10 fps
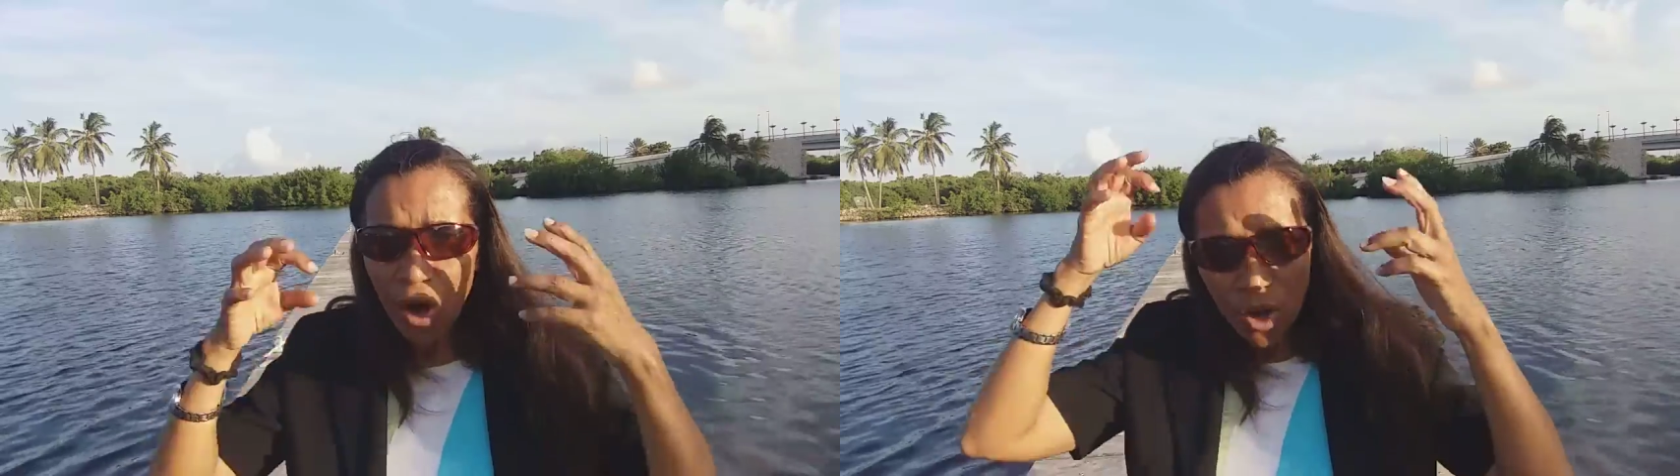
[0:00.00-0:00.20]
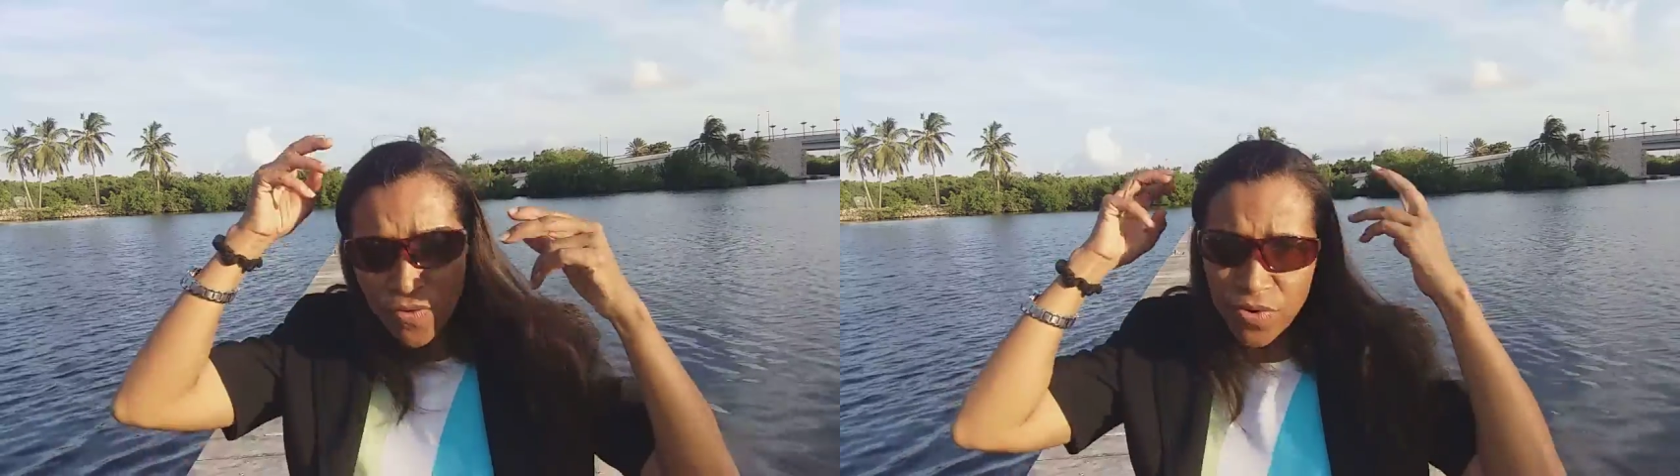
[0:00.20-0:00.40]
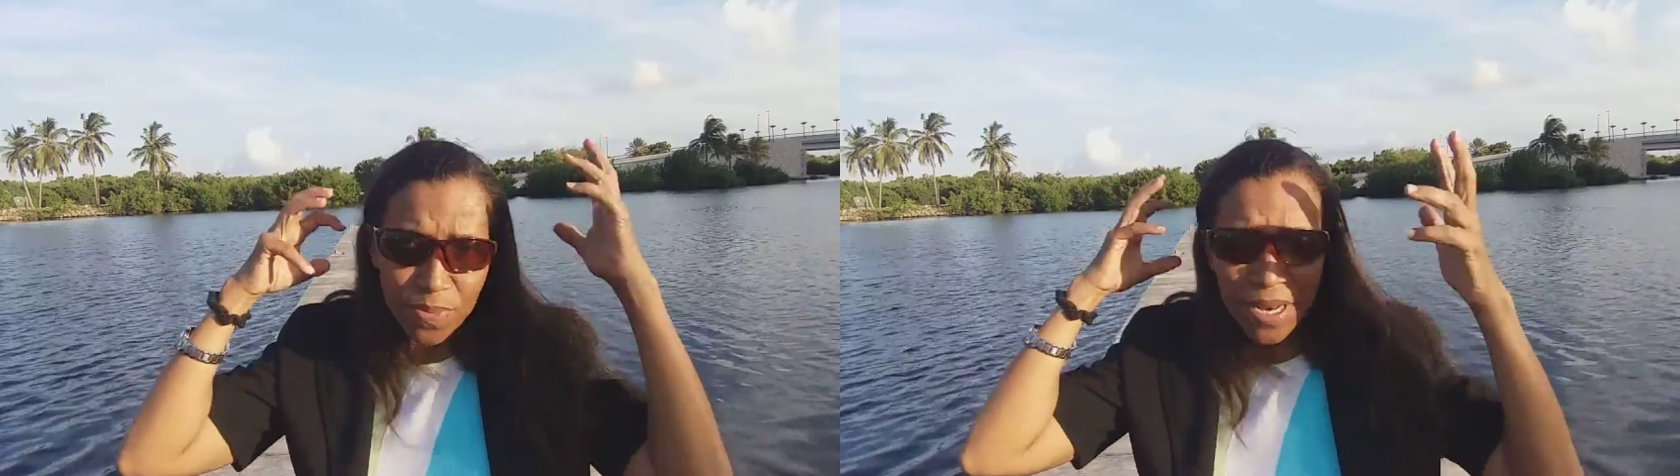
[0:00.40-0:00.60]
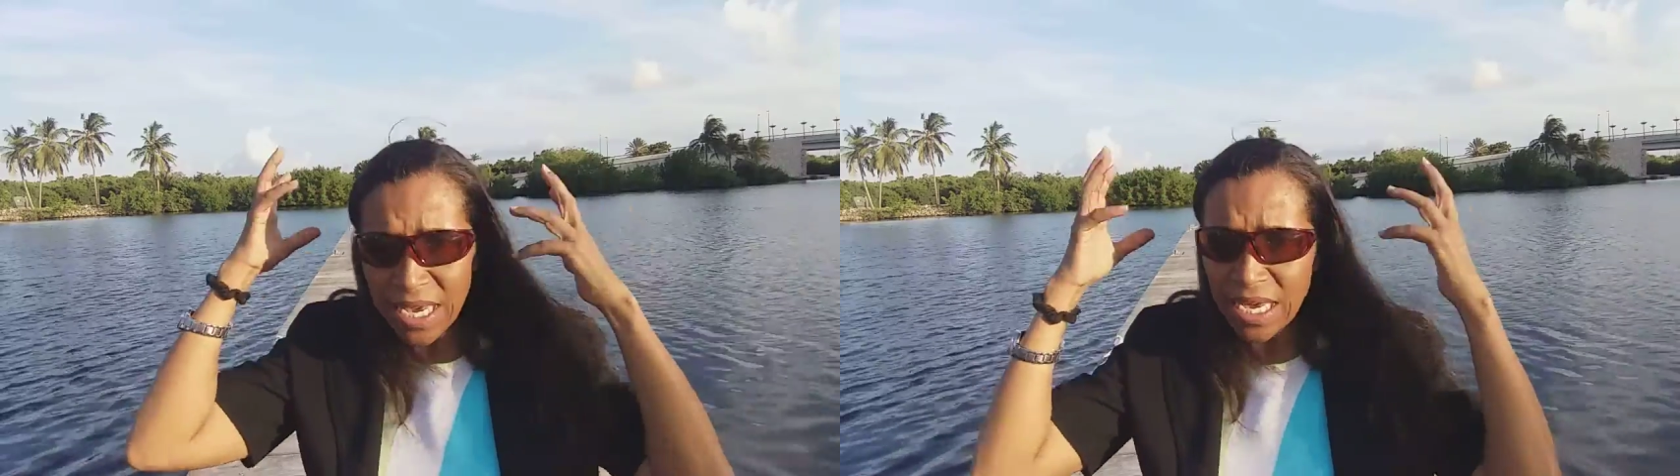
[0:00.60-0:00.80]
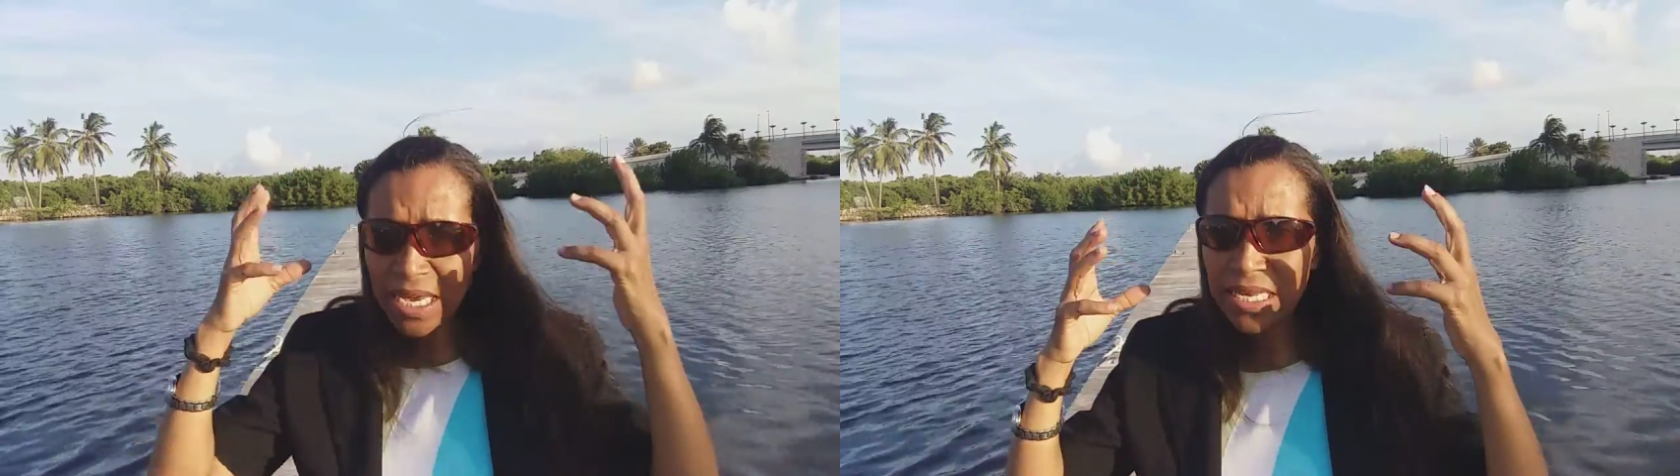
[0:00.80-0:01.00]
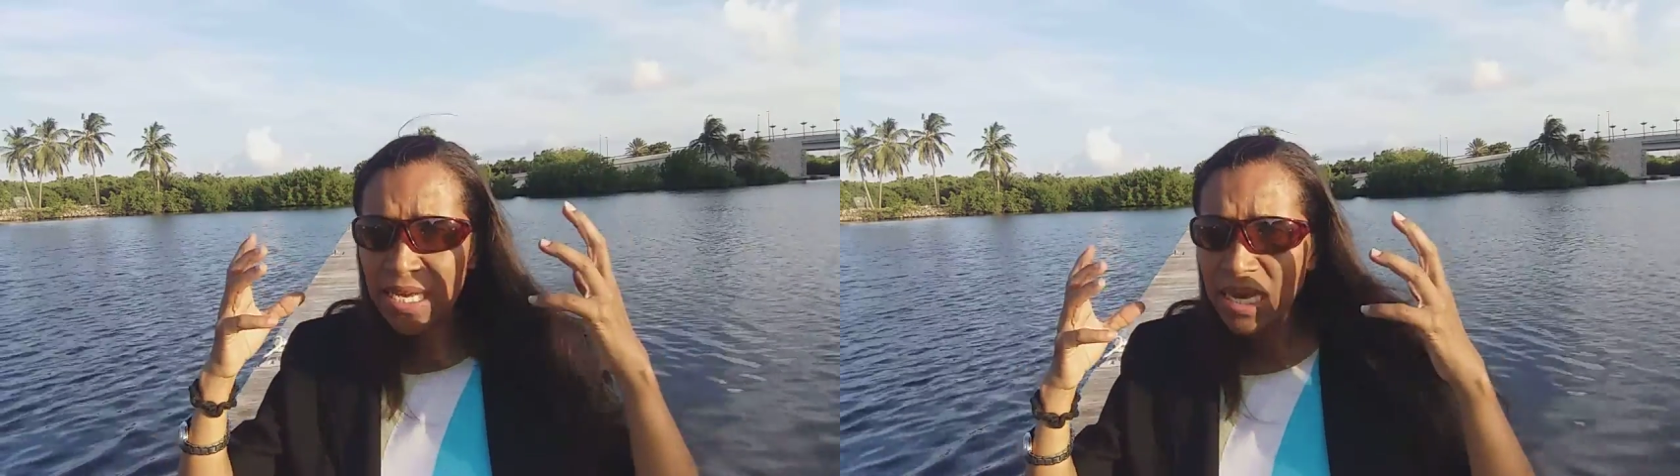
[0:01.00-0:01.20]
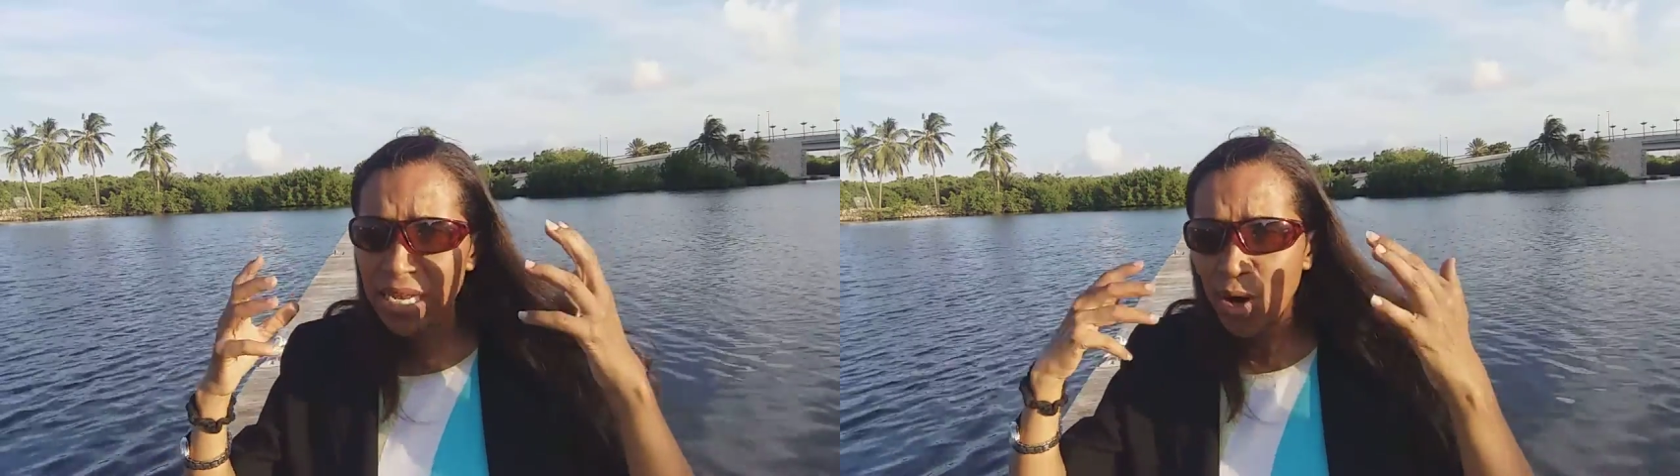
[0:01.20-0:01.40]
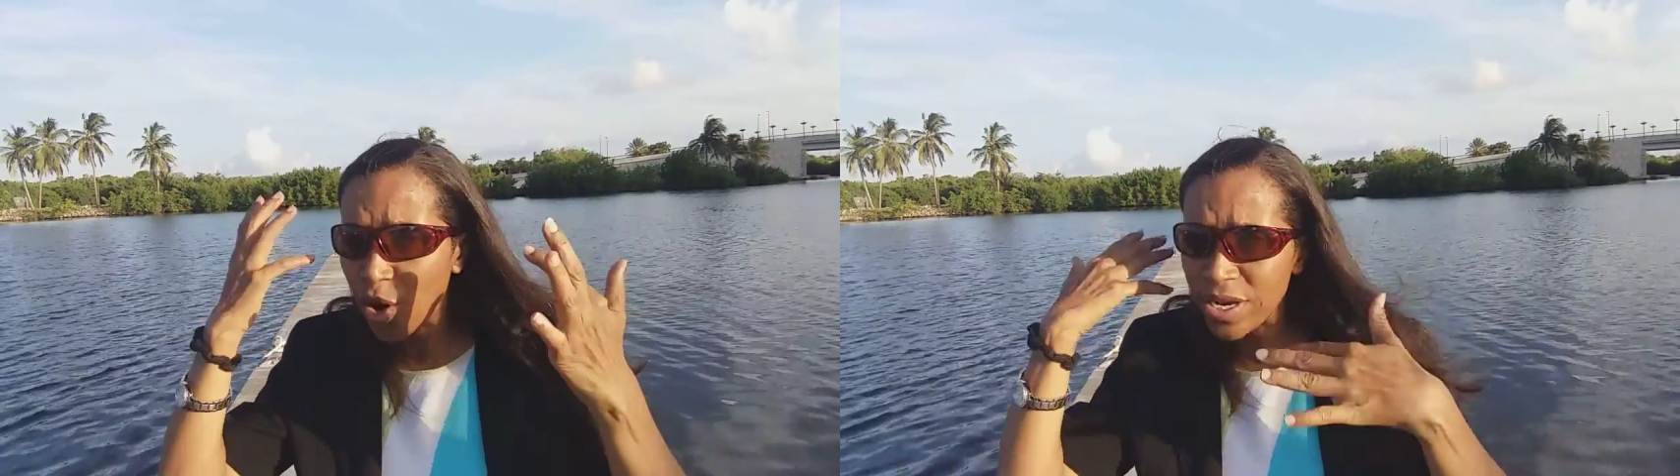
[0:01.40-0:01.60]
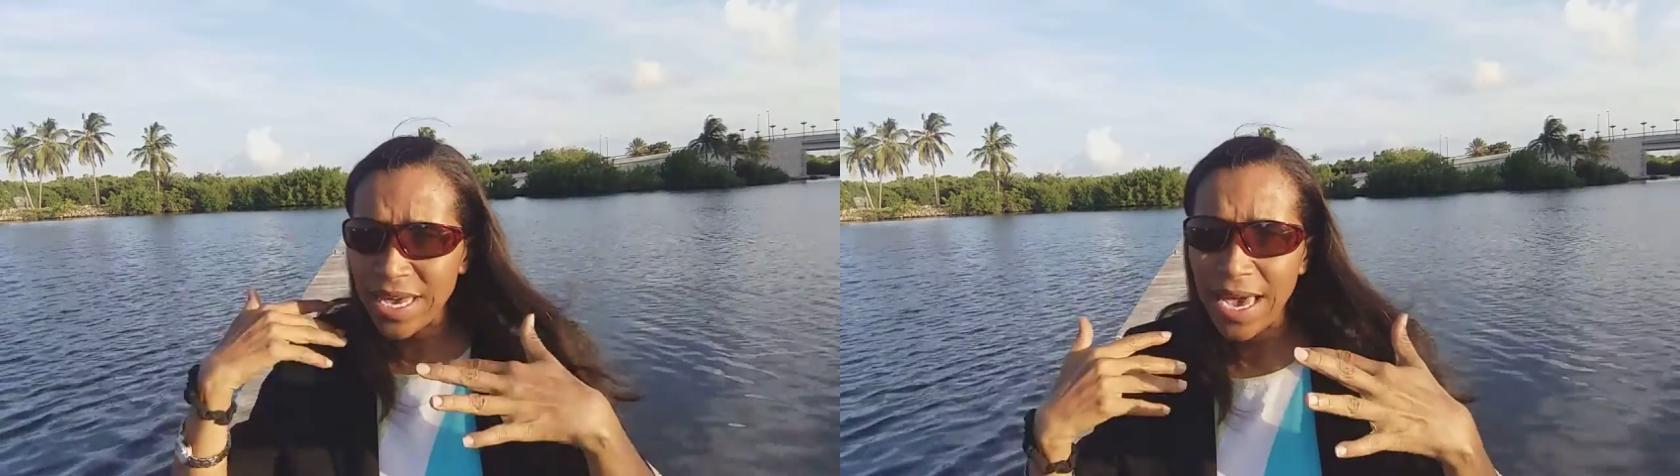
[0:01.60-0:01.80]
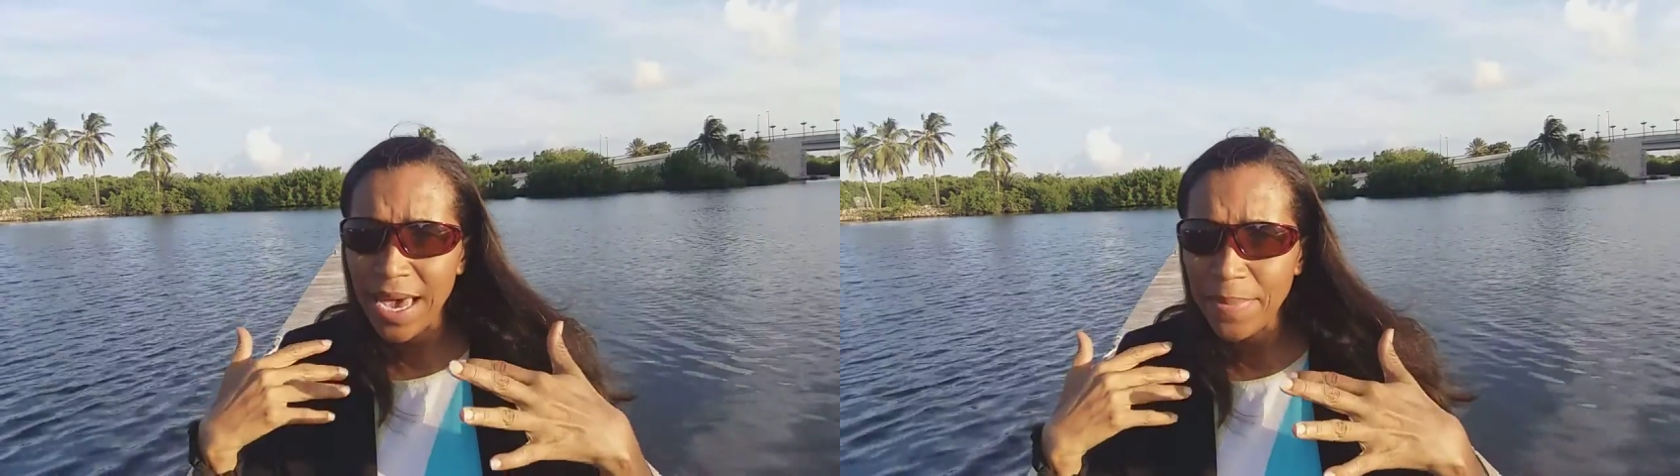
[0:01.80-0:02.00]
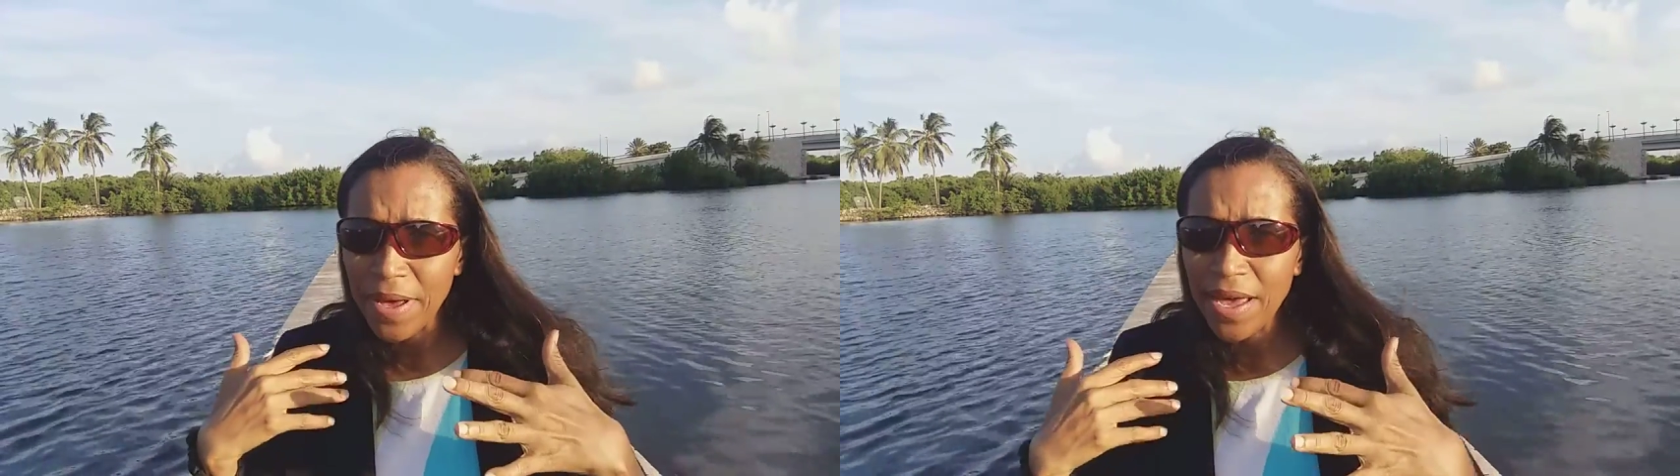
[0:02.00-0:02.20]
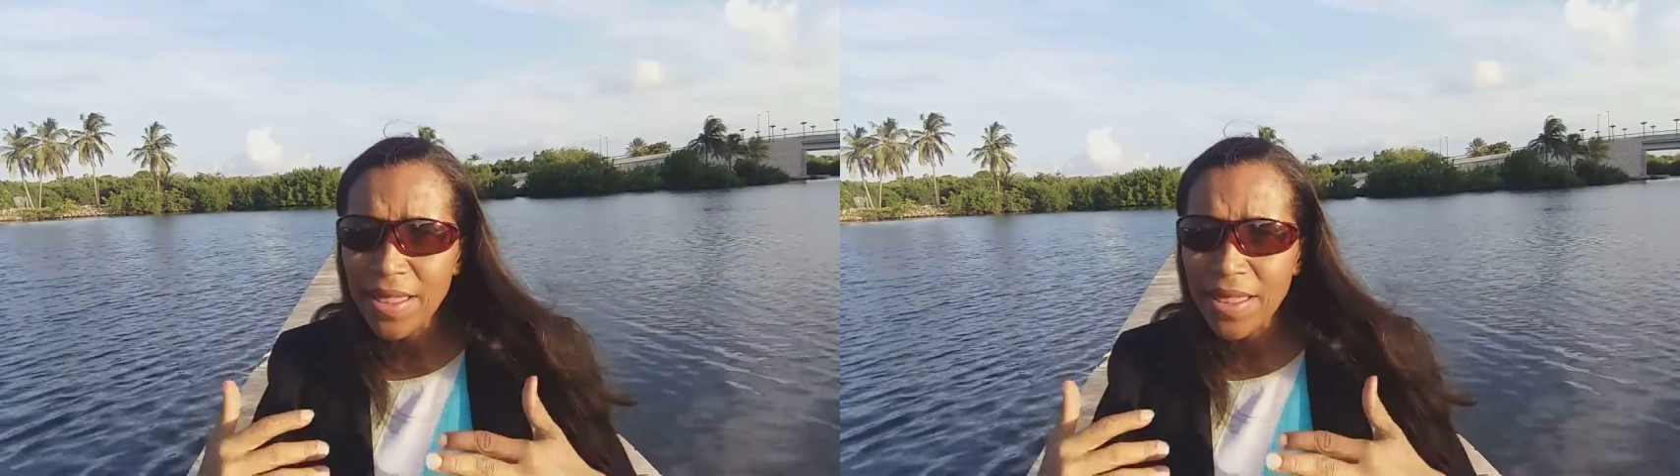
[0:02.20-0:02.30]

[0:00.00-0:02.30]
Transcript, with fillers: all over the place and on cap,